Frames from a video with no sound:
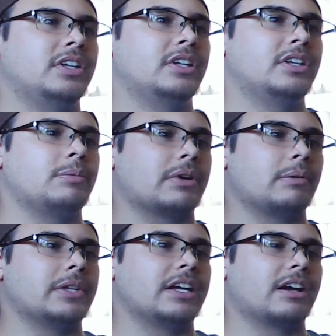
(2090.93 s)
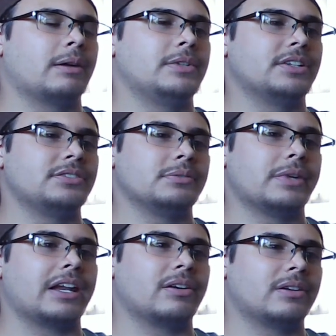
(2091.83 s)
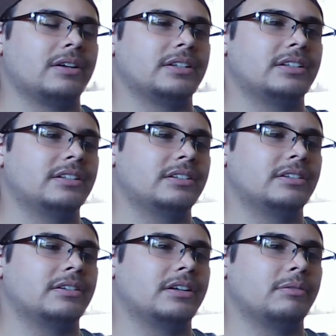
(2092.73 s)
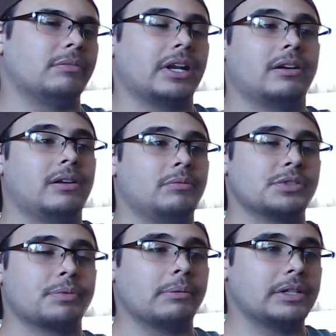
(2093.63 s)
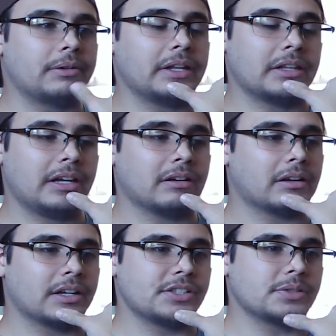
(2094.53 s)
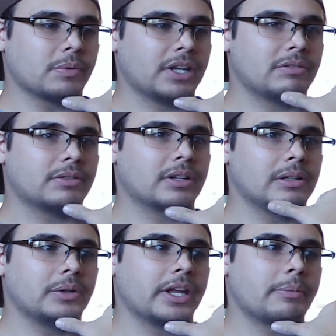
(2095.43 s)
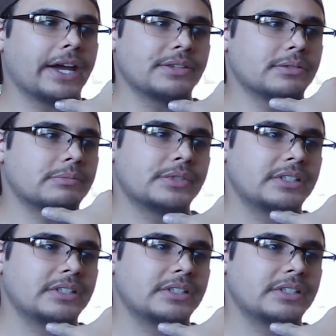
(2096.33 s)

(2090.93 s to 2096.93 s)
He probably grabbed onto Meteoron. Meteoron was probably right there and just waited for Killua to get back to him.